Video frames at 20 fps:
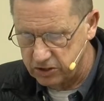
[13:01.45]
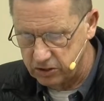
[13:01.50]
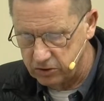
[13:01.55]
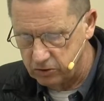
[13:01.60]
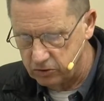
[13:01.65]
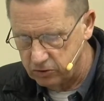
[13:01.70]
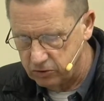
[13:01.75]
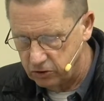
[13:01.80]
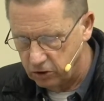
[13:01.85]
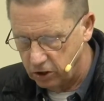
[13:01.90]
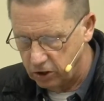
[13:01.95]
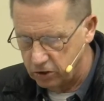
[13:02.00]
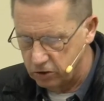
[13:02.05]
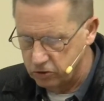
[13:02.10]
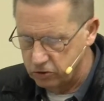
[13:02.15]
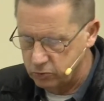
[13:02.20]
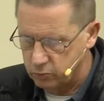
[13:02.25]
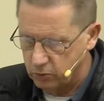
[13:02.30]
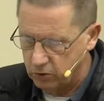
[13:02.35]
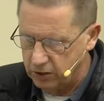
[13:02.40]
and your
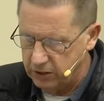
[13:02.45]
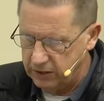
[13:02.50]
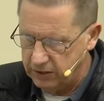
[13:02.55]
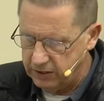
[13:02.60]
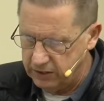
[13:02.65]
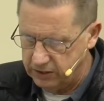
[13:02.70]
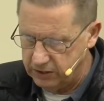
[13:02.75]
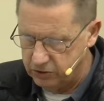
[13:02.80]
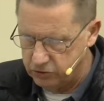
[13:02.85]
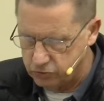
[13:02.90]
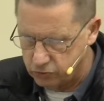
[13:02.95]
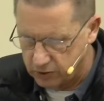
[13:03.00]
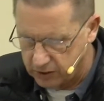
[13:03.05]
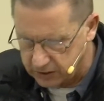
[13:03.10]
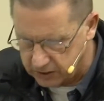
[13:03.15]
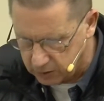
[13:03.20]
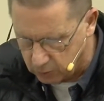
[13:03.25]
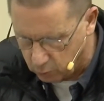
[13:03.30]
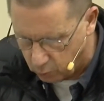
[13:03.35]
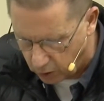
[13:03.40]
daughters were eating and
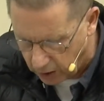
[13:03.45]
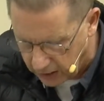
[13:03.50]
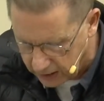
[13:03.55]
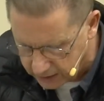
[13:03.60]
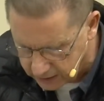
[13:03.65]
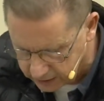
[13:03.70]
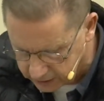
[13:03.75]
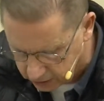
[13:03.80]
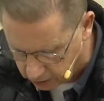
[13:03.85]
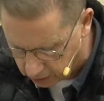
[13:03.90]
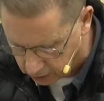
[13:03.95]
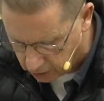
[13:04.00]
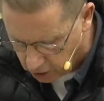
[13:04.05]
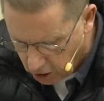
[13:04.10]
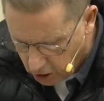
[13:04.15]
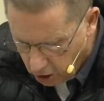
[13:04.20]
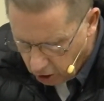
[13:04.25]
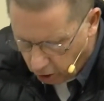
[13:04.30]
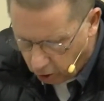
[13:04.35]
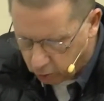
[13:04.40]
drinking wine in their
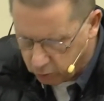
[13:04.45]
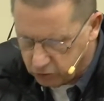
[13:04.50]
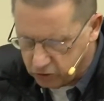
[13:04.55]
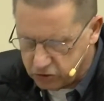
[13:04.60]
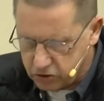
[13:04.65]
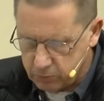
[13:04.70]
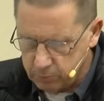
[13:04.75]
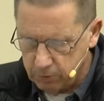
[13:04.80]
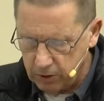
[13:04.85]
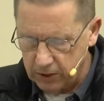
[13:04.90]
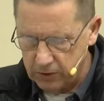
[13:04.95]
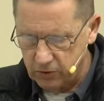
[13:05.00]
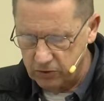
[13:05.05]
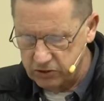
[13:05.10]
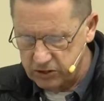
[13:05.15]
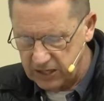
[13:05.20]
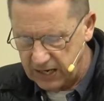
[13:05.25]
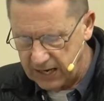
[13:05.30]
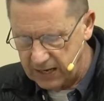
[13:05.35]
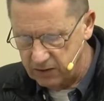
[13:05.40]
oldest
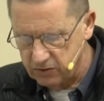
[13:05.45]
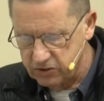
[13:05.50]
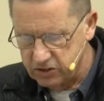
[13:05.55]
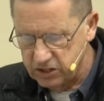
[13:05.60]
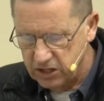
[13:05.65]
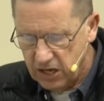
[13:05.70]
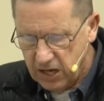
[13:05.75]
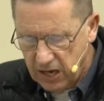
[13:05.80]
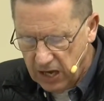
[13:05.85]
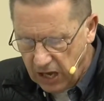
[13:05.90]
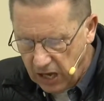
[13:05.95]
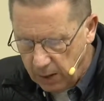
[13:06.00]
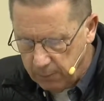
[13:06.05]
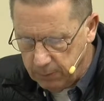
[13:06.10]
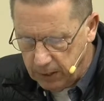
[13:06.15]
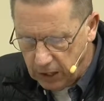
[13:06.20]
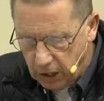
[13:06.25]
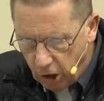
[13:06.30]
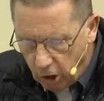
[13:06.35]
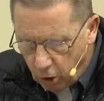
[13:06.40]
brother's house, and
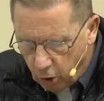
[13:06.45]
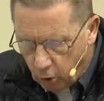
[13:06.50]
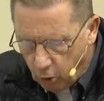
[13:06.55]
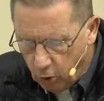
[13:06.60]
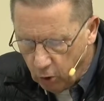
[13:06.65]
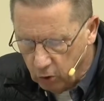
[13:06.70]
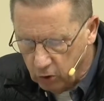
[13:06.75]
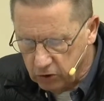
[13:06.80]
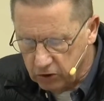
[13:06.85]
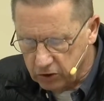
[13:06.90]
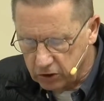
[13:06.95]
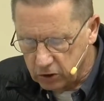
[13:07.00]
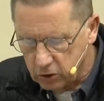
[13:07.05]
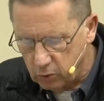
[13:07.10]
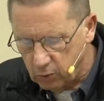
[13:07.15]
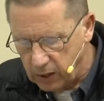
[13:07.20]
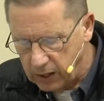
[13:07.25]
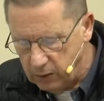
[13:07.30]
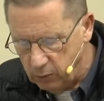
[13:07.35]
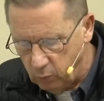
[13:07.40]
behold, a
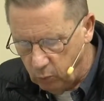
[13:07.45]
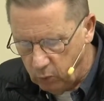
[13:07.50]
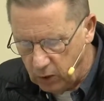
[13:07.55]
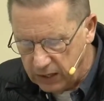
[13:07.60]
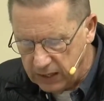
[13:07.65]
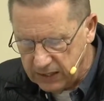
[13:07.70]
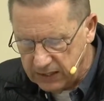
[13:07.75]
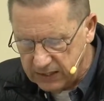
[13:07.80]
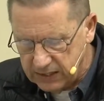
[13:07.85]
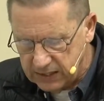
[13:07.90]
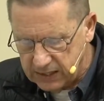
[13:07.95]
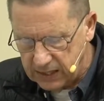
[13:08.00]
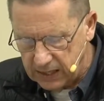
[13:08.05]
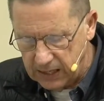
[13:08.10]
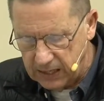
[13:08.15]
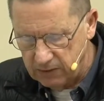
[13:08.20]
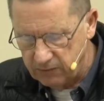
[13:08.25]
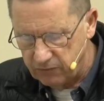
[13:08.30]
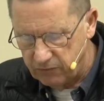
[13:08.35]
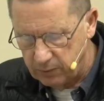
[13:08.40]
great wind
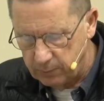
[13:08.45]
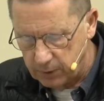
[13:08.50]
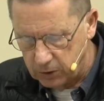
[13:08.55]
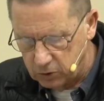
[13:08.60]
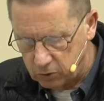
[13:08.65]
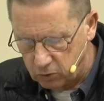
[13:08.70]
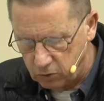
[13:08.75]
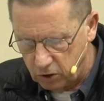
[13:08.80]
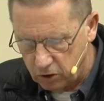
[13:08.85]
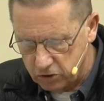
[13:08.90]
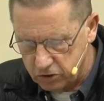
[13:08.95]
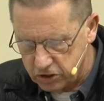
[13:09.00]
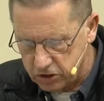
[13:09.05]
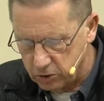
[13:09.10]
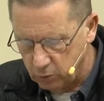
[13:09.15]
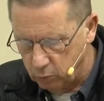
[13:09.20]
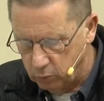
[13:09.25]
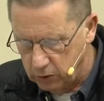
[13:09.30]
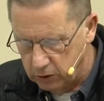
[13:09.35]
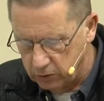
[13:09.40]
came from across
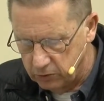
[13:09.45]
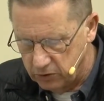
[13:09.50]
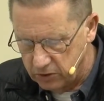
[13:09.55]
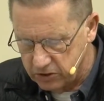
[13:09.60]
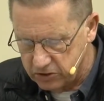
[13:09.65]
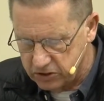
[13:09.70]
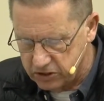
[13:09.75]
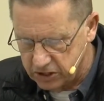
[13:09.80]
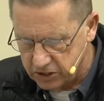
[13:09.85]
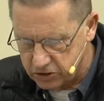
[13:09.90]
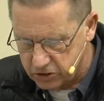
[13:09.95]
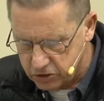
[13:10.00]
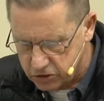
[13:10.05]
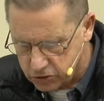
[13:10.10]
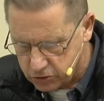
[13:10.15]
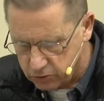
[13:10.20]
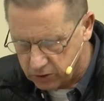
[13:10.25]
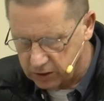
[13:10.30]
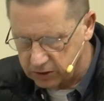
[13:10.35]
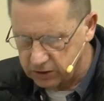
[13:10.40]
the wilderness and
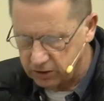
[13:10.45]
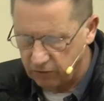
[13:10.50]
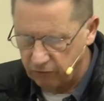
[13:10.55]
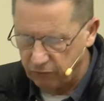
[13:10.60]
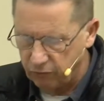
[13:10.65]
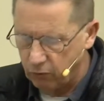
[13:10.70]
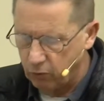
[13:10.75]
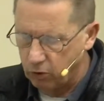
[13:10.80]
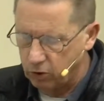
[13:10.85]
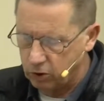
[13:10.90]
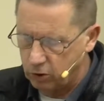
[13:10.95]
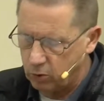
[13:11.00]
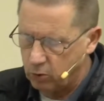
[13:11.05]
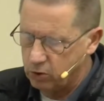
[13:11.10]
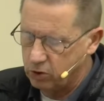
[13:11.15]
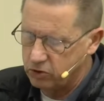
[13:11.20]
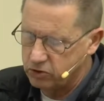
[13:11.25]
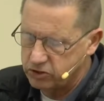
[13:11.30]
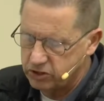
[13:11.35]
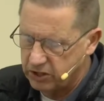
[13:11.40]
struck the four
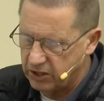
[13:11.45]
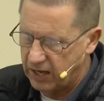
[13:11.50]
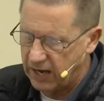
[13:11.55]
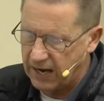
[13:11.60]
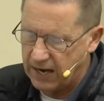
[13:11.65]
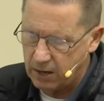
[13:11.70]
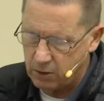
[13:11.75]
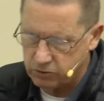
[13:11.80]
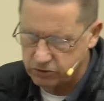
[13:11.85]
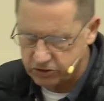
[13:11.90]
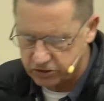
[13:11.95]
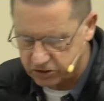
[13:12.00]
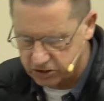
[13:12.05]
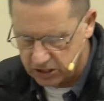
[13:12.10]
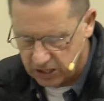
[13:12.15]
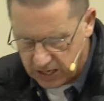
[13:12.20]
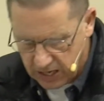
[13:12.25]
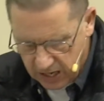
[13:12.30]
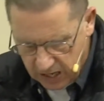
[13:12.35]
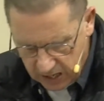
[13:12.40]
corners of the house,
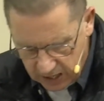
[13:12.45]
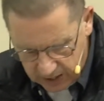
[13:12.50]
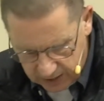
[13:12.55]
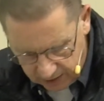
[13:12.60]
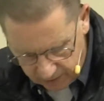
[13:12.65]
and